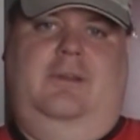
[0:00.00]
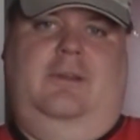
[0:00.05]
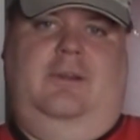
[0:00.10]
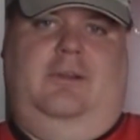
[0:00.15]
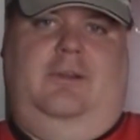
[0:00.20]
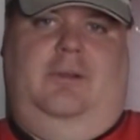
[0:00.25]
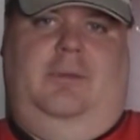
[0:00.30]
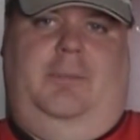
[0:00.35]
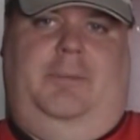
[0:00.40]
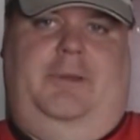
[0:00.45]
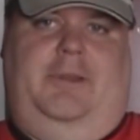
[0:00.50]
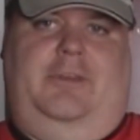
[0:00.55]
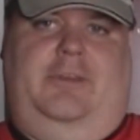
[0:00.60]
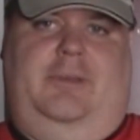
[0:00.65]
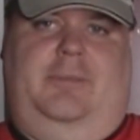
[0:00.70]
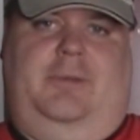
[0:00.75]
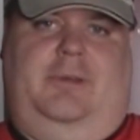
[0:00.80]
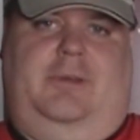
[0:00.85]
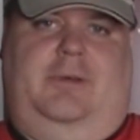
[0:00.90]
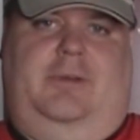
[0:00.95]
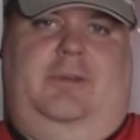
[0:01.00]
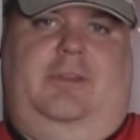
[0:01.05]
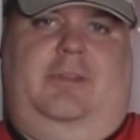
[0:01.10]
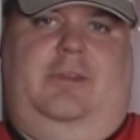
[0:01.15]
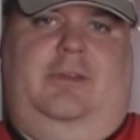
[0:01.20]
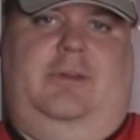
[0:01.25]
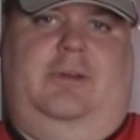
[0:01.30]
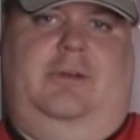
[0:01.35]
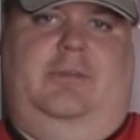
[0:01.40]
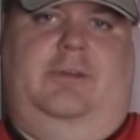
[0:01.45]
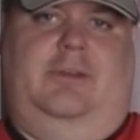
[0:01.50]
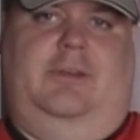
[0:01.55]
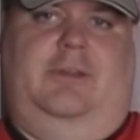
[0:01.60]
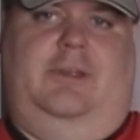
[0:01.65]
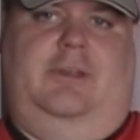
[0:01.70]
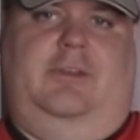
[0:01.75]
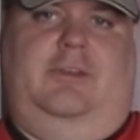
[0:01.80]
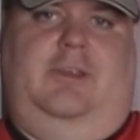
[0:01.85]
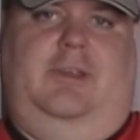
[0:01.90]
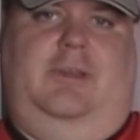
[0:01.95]
global pandemic with
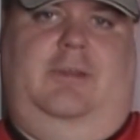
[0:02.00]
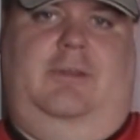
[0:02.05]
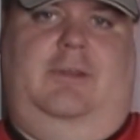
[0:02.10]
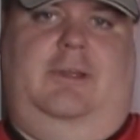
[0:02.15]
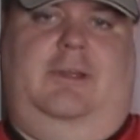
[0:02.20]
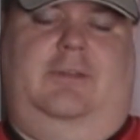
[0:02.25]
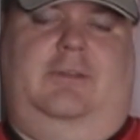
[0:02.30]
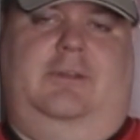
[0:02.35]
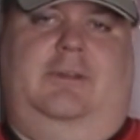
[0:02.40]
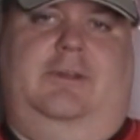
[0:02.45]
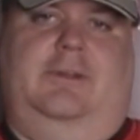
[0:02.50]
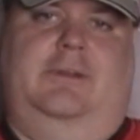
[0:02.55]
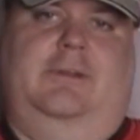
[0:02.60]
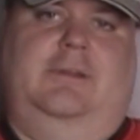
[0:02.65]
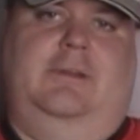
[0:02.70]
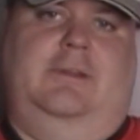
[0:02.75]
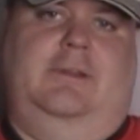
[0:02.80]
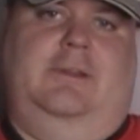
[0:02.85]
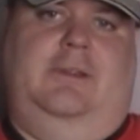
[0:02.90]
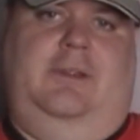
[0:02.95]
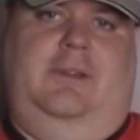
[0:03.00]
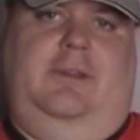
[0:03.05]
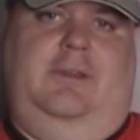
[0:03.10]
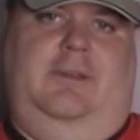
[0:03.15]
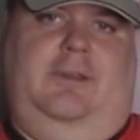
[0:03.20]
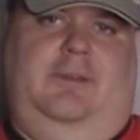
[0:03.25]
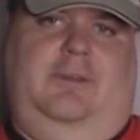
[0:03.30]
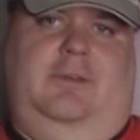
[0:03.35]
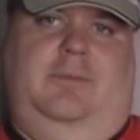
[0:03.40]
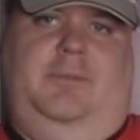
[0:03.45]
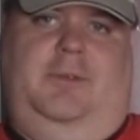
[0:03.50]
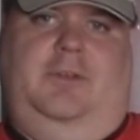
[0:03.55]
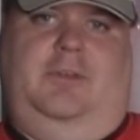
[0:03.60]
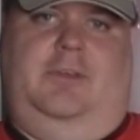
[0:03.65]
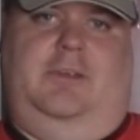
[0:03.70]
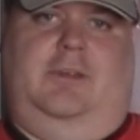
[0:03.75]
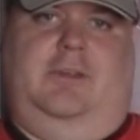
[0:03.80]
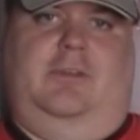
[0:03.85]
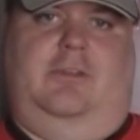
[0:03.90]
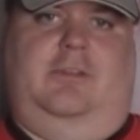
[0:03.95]
COVID-19, that YouTube
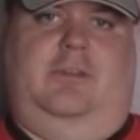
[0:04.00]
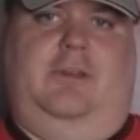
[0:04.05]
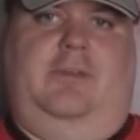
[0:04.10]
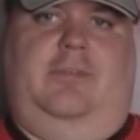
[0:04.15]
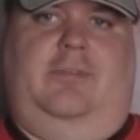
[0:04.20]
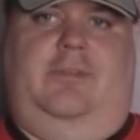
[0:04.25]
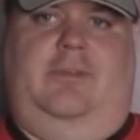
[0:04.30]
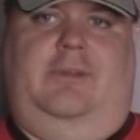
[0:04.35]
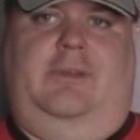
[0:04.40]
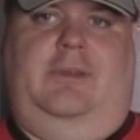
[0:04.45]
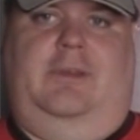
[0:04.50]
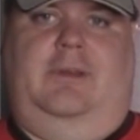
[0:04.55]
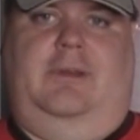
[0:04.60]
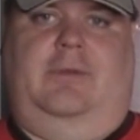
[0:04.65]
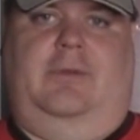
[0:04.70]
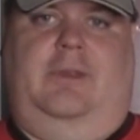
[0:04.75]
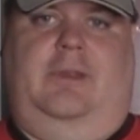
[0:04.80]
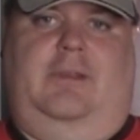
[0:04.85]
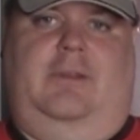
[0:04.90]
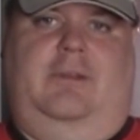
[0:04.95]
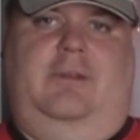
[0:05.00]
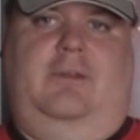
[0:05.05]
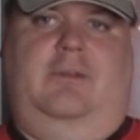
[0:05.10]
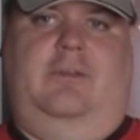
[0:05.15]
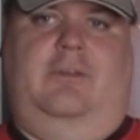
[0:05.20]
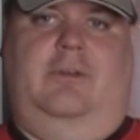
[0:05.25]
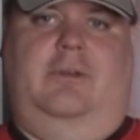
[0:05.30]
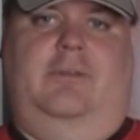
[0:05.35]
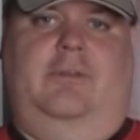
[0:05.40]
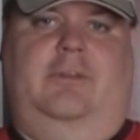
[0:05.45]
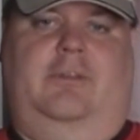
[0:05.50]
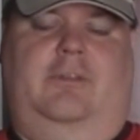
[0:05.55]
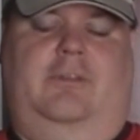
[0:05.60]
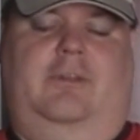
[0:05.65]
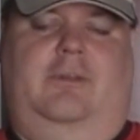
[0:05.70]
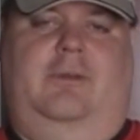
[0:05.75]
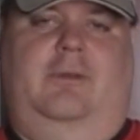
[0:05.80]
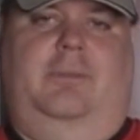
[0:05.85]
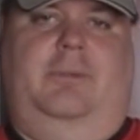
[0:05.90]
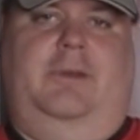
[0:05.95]
Music is definitely a great service
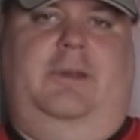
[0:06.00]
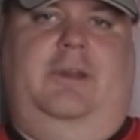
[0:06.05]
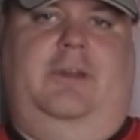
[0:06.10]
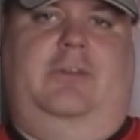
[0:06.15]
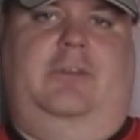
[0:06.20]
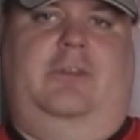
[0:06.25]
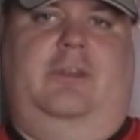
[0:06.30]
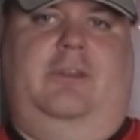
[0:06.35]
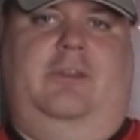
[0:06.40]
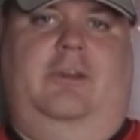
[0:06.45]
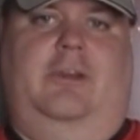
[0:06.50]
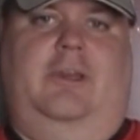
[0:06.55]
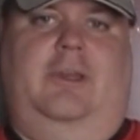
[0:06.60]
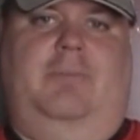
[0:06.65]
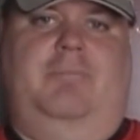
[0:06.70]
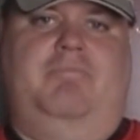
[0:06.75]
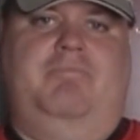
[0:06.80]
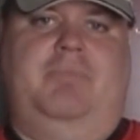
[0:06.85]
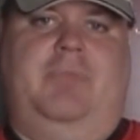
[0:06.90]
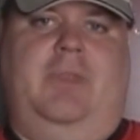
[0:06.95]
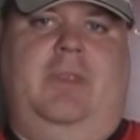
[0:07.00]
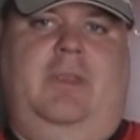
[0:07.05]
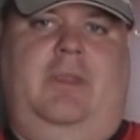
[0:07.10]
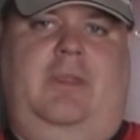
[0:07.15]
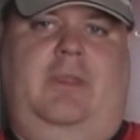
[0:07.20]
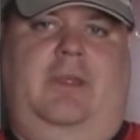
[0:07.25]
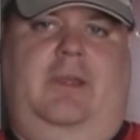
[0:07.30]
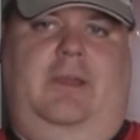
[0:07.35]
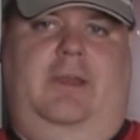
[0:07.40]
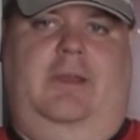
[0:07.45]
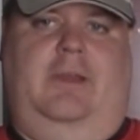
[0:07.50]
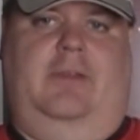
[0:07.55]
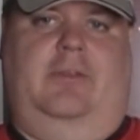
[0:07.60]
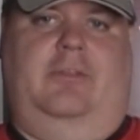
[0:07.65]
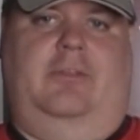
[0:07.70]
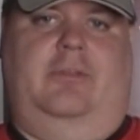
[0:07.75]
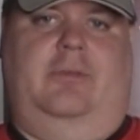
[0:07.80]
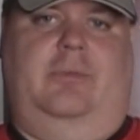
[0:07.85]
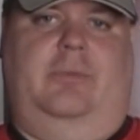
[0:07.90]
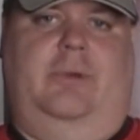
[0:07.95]
to pass the time
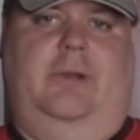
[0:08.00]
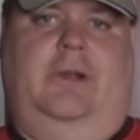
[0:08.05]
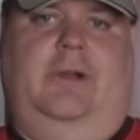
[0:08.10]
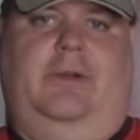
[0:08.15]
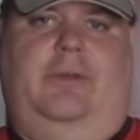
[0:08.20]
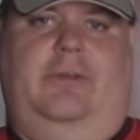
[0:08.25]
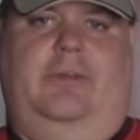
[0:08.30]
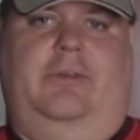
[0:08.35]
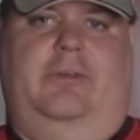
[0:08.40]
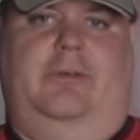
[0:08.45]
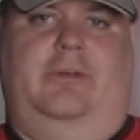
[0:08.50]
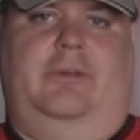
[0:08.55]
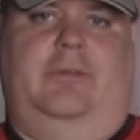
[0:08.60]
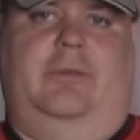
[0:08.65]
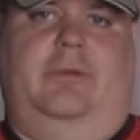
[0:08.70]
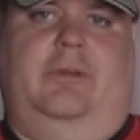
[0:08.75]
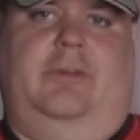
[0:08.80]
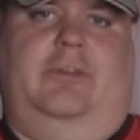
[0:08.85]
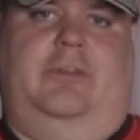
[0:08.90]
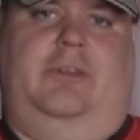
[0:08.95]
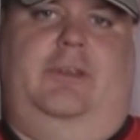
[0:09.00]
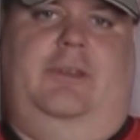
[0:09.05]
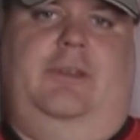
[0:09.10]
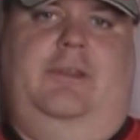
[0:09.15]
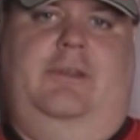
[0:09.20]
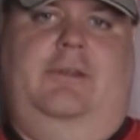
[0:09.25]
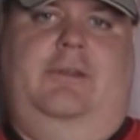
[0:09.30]
as well. So I just want to say